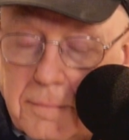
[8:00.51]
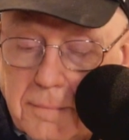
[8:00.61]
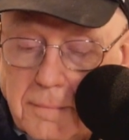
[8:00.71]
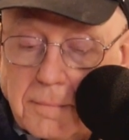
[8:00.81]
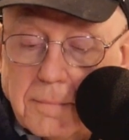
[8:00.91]

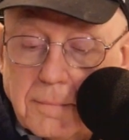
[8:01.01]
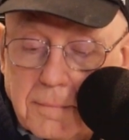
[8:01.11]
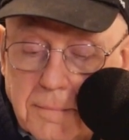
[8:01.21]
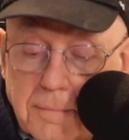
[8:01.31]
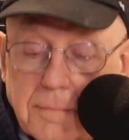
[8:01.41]

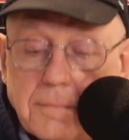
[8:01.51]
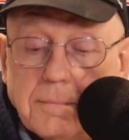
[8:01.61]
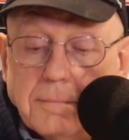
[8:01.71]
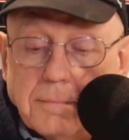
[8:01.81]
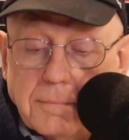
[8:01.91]

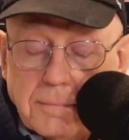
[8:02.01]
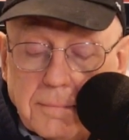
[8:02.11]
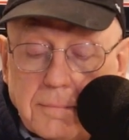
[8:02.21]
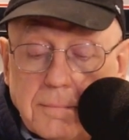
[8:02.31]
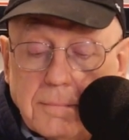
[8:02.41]

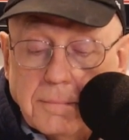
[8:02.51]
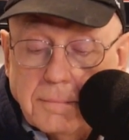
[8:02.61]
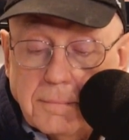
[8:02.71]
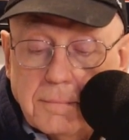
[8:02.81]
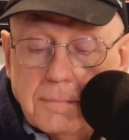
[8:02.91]

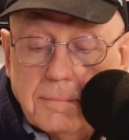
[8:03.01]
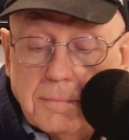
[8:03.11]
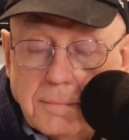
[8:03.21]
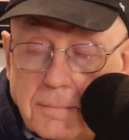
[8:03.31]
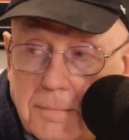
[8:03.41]

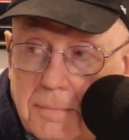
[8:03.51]
The person shown says nothing.